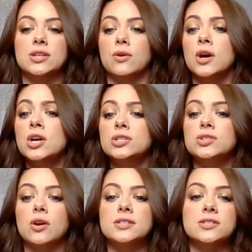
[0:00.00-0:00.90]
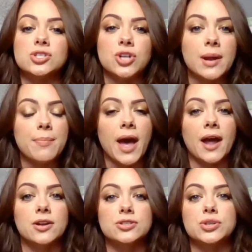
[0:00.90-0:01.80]
So stars and stripe
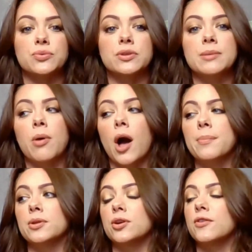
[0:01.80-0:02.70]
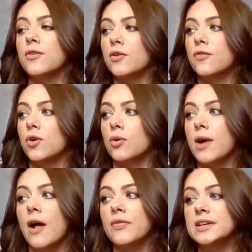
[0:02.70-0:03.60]
patterns are really popular for
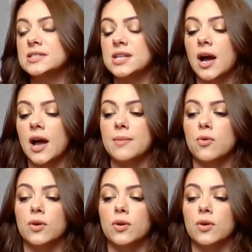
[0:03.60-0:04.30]
around this time,